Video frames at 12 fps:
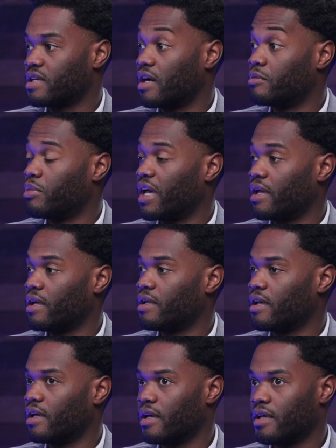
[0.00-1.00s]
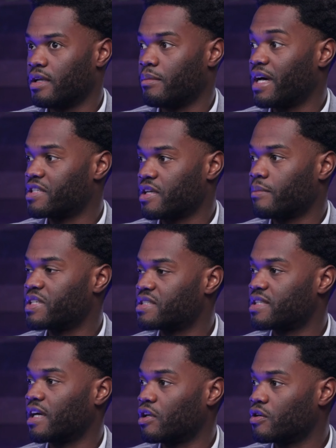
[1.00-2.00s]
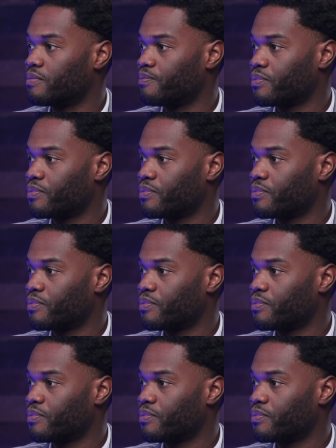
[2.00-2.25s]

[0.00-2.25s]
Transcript: unpaid, and imagine I'm a seller.